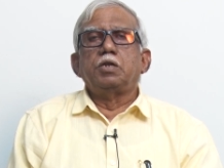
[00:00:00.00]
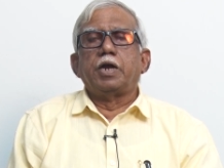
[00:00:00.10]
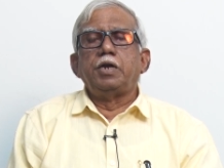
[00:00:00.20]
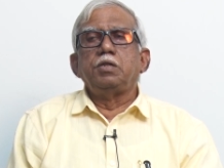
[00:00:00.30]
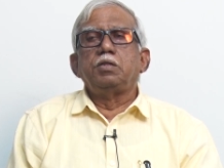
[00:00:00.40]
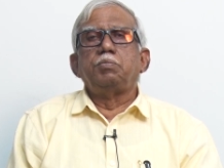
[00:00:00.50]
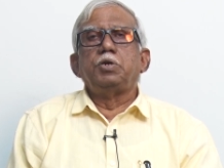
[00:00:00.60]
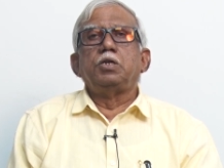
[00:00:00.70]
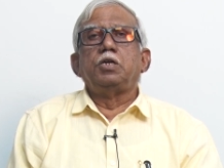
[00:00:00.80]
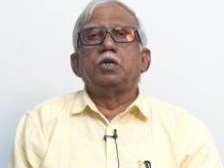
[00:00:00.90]
right in the
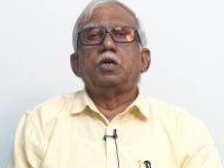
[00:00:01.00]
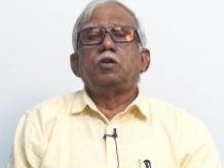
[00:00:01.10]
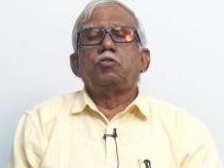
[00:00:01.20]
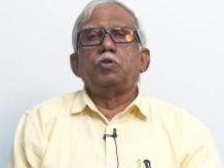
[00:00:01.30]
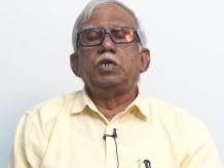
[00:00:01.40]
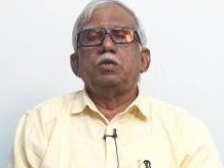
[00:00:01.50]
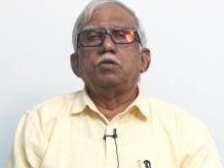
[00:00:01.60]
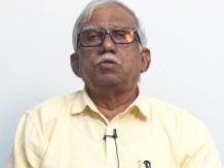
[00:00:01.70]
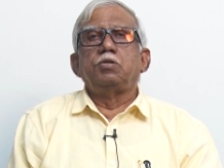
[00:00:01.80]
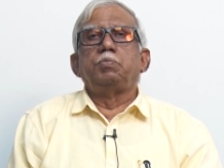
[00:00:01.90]
beginning, 20
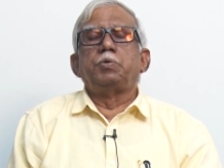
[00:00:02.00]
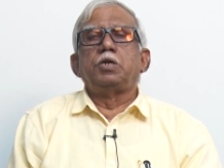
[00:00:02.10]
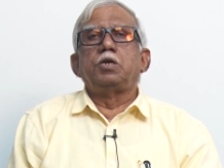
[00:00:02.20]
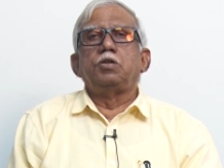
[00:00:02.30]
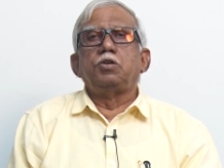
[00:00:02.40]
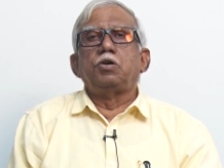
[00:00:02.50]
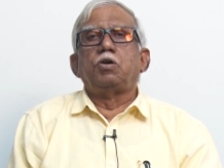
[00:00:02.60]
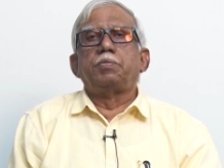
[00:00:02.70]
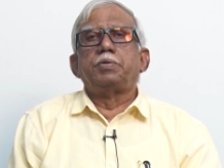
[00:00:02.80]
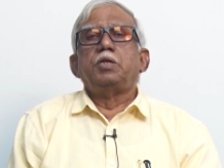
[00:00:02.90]
cc per kg
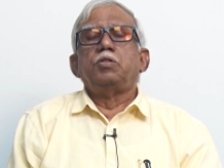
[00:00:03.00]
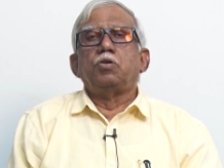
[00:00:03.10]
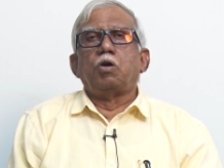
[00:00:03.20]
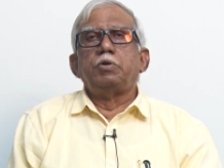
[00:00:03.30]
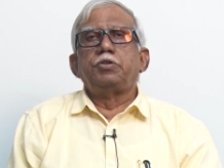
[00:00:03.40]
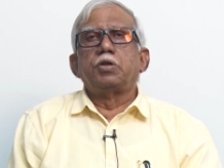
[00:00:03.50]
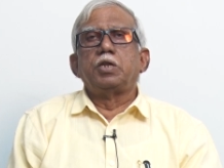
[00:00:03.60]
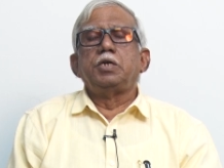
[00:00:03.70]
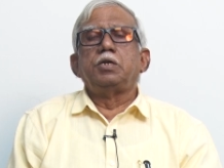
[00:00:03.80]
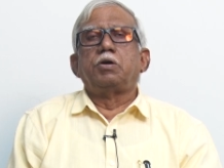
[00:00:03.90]
of normal
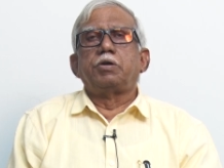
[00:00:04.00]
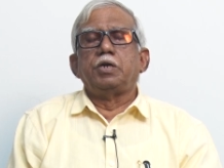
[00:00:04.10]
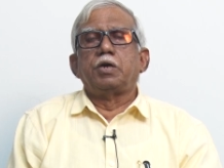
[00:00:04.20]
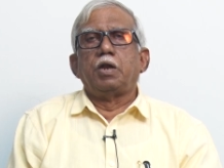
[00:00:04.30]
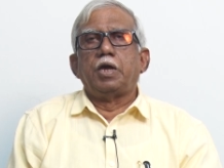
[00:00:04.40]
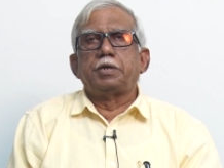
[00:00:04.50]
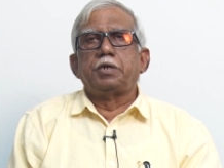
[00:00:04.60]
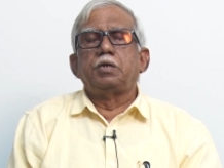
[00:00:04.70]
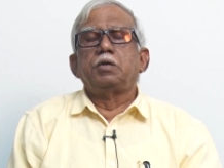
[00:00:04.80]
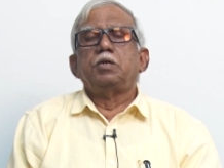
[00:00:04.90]
saline or ringer
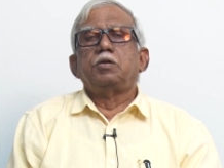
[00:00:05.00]
lactate